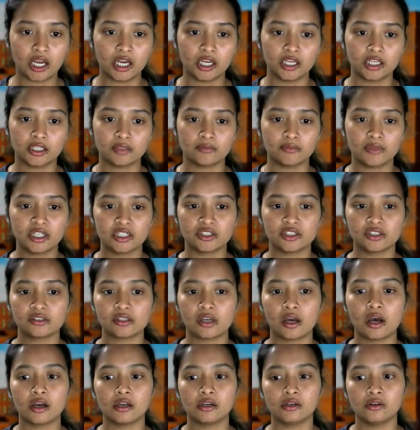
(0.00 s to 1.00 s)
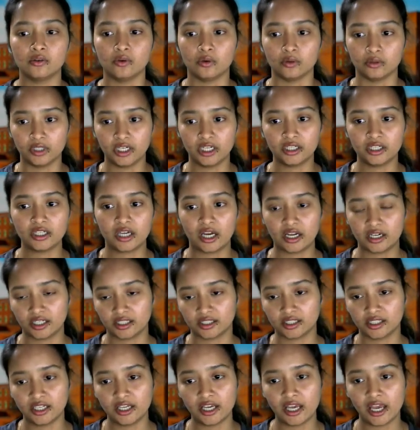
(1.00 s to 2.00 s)
the images are loaded
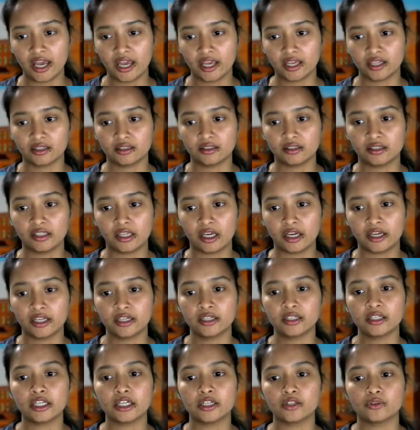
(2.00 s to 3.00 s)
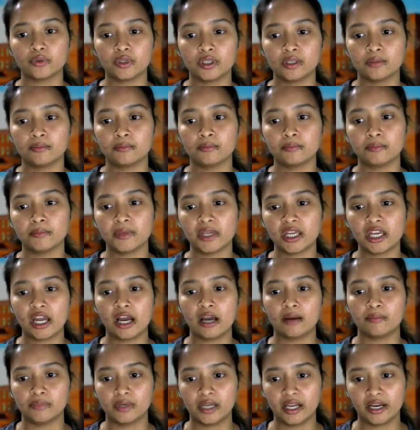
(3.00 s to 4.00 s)
correctly, and then it will
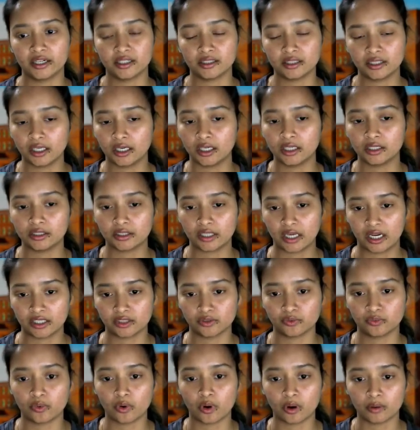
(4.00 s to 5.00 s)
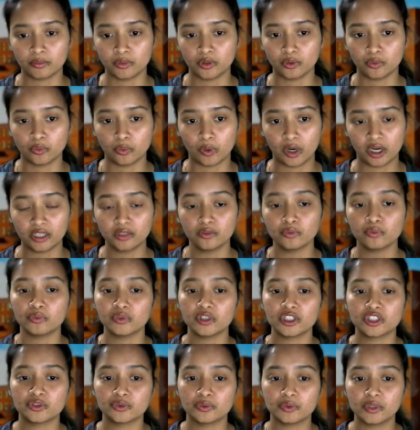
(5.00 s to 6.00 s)
be applied the transformed
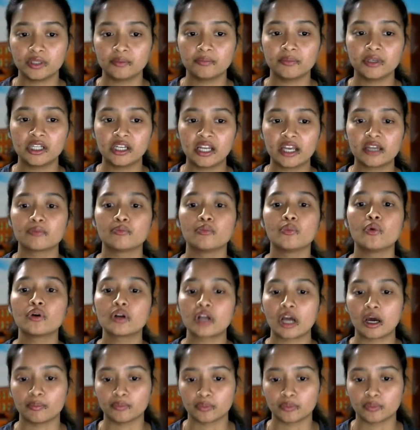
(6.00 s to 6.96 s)
one, which will be like more